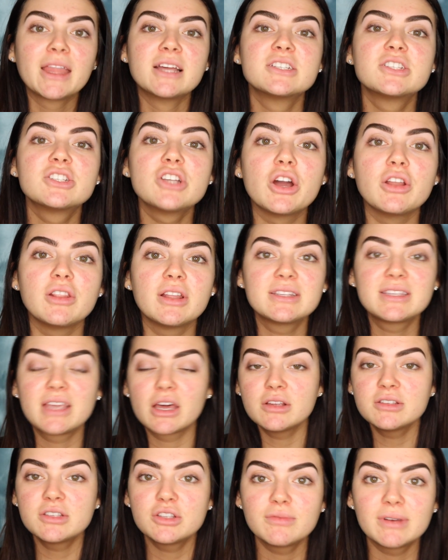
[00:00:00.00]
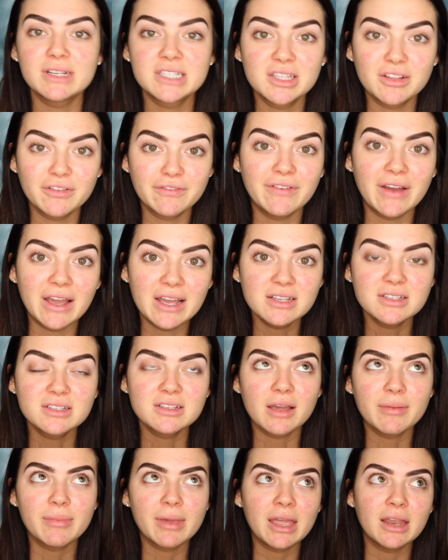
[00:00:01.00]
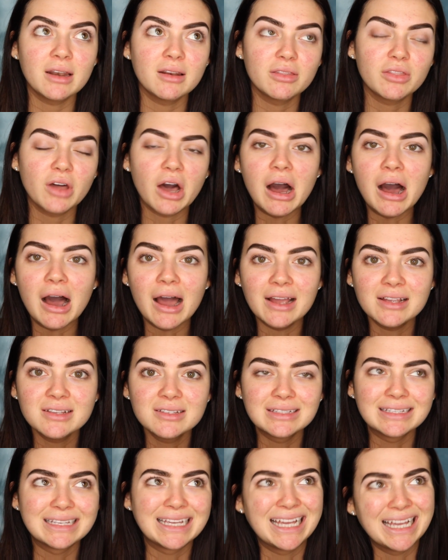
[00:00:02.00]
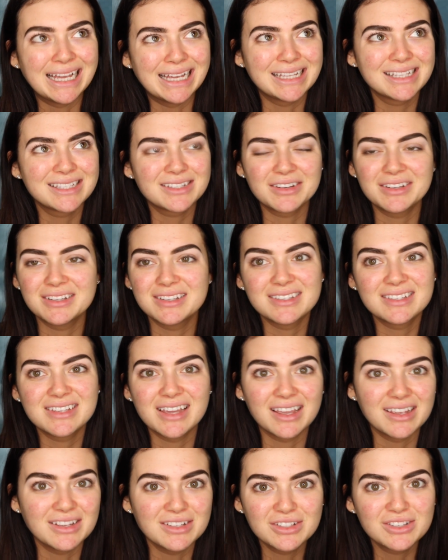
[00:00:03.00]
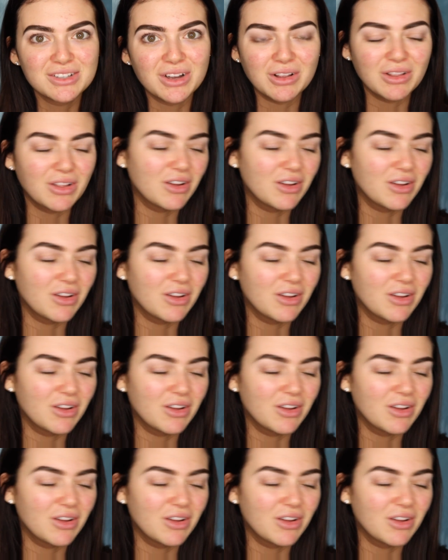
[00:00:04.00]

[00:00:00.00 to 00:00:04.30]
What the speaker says: So, let's get into the rest of the face, I mean, the eyes. Sorry, this is taking so